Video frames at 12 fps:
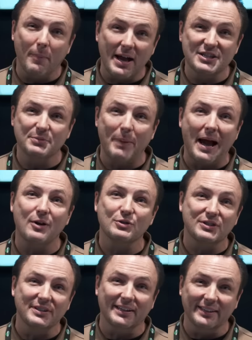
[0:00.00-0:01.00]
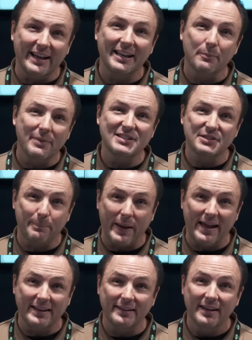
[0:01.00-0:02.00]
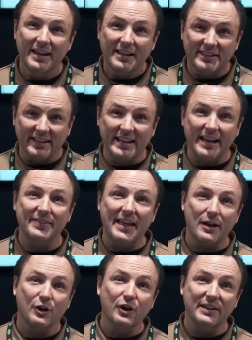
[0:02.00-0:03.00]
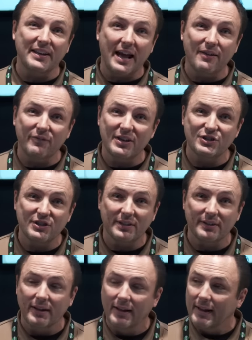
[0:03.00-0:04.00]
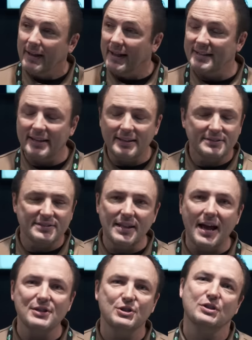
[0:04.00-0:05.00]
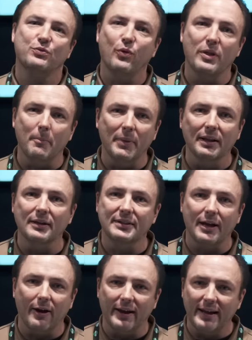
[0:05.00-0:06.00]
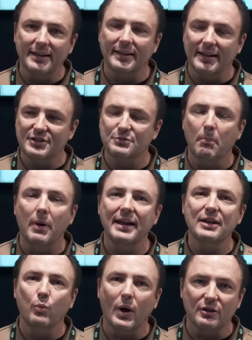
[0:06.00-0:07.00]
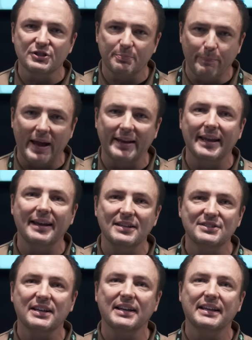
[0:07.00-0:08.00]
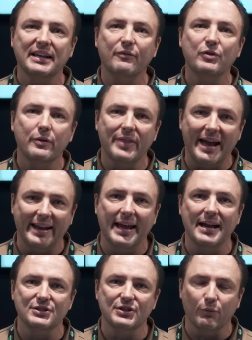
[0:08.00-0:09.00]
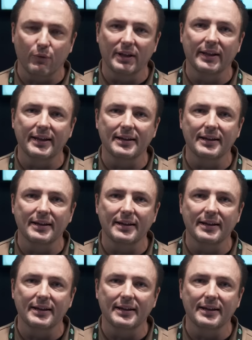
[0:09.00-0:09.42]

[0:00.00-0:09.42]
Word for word: my spouse into letting me spend to get that good night vision, it's not just for the military. it's money well spent and it's gonna give you that edge, it really